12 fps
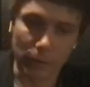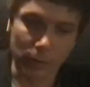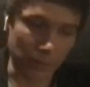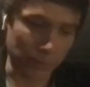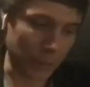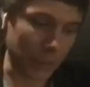
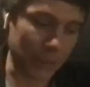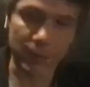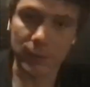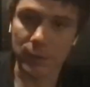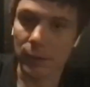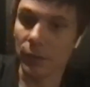a
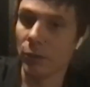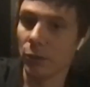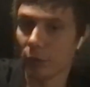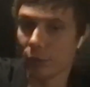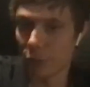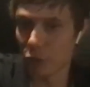place in
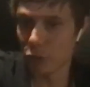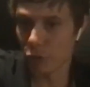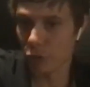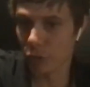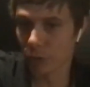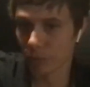your
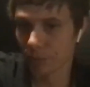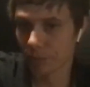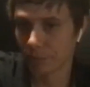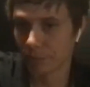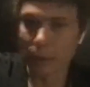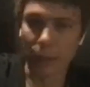infrastructure,
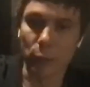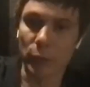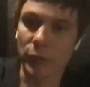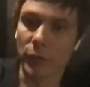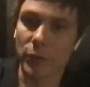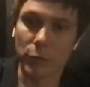like
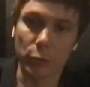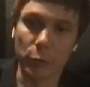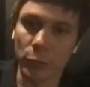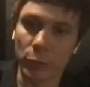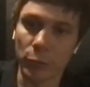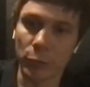whether it's a
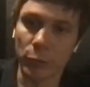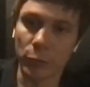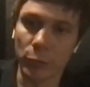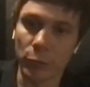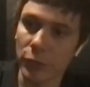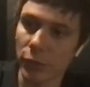
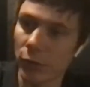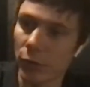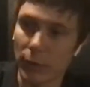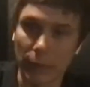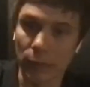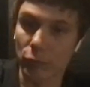Kubernetes
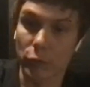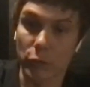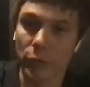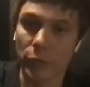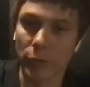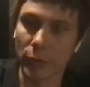cluster or like
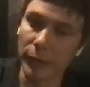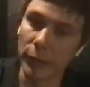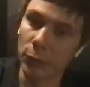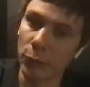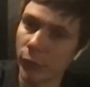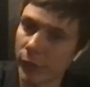just an
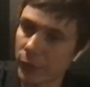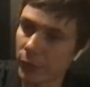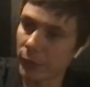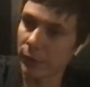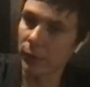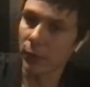AWS
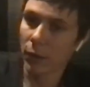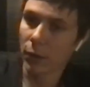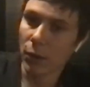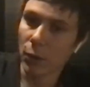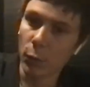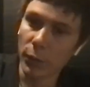account,
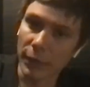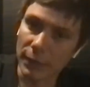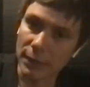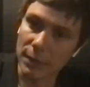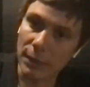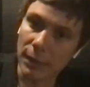we can
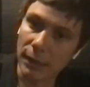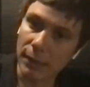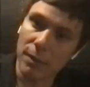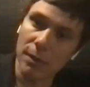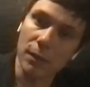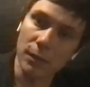start
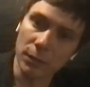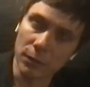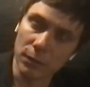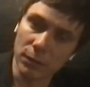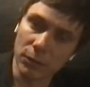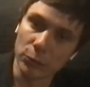
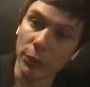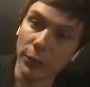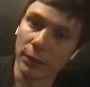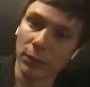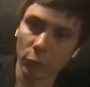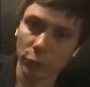uh,
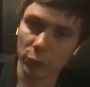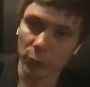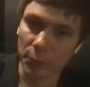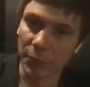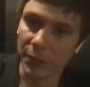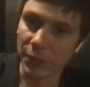running all the
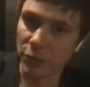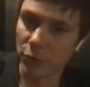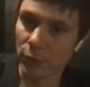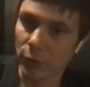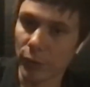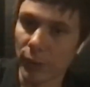
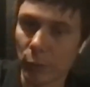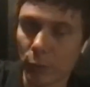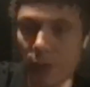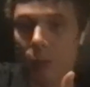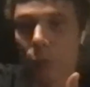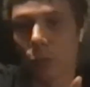replication over there. We
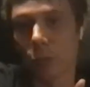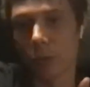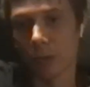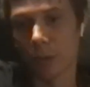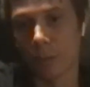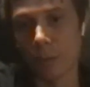still want to keep